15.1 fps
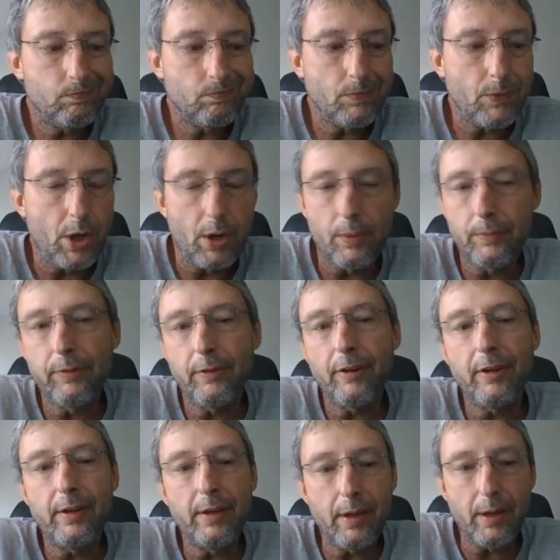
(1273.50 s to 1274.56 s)

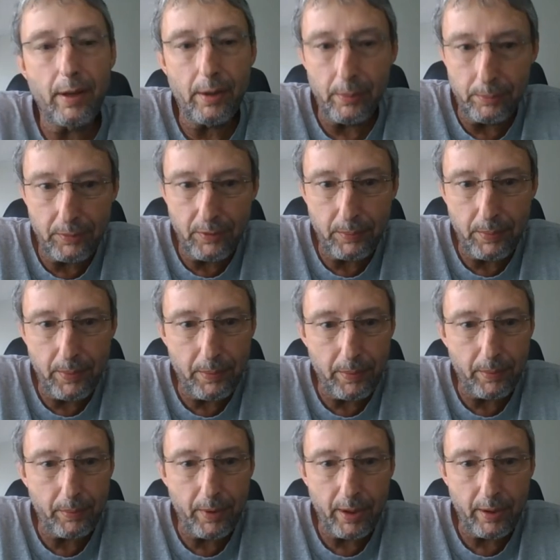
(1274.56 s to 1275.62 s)
hopefully it helps people
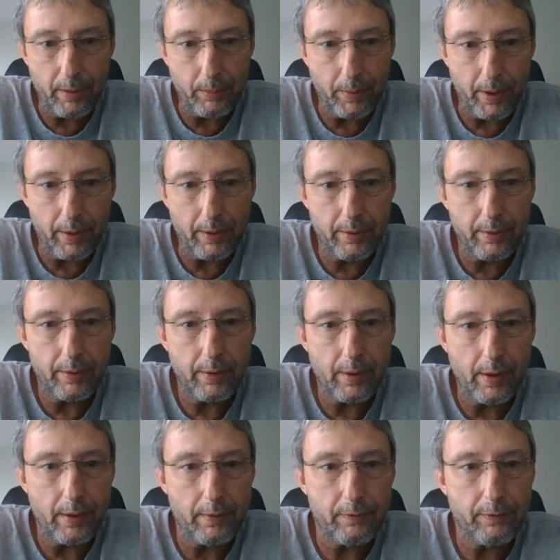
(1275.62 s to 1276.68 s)
make a better
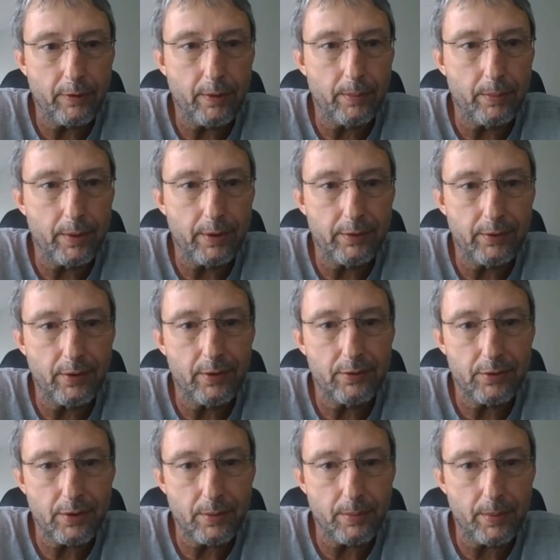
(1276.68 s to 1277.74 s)
informed
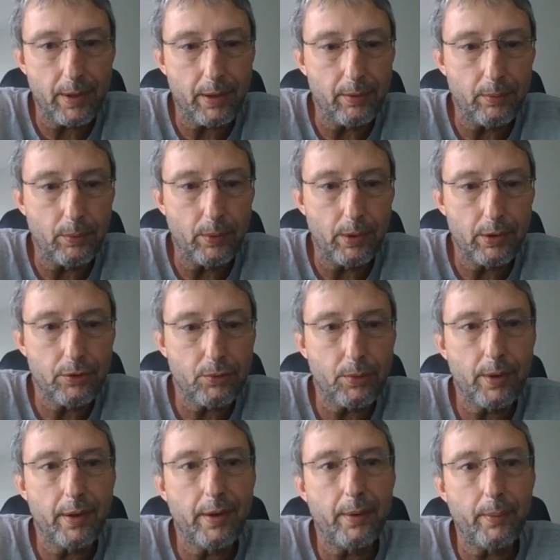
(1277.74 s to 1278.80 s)
decision about which
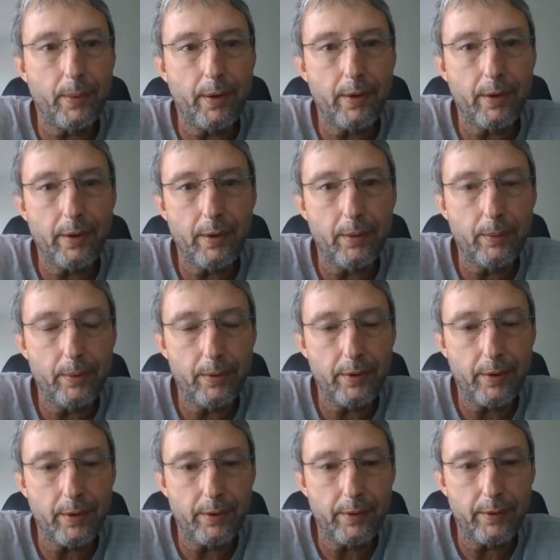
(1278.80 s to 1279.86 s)
way they want to go with
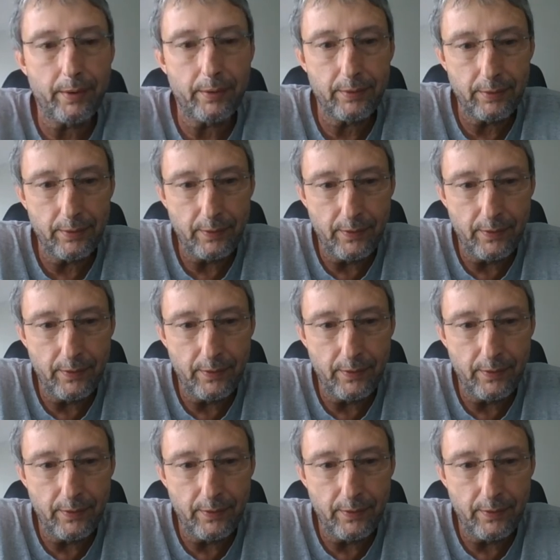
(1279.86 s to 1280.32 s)
all this.